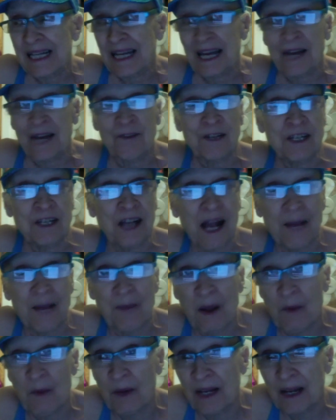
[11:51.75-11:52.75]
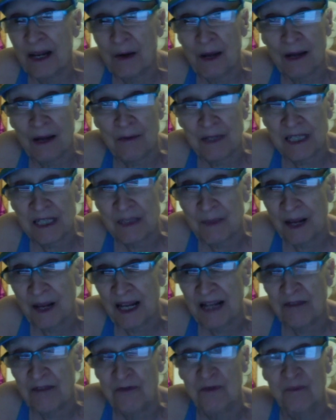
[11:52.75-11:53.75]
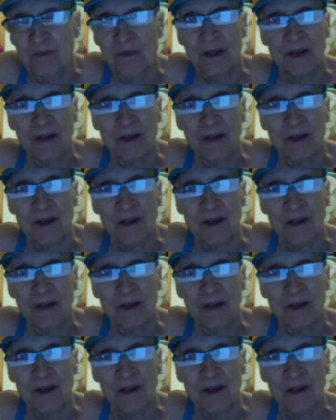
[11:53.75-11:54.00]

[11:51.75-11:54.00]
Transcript: every time I went out I risked my life.